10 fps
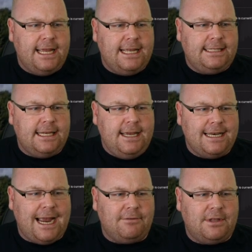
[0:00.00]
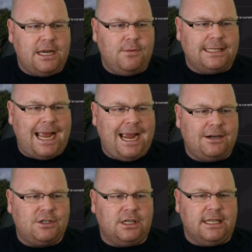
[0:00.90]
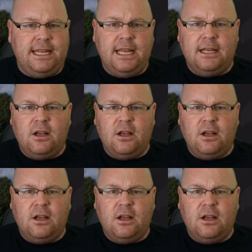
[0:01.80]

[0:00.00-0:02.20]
it turned out that he was actually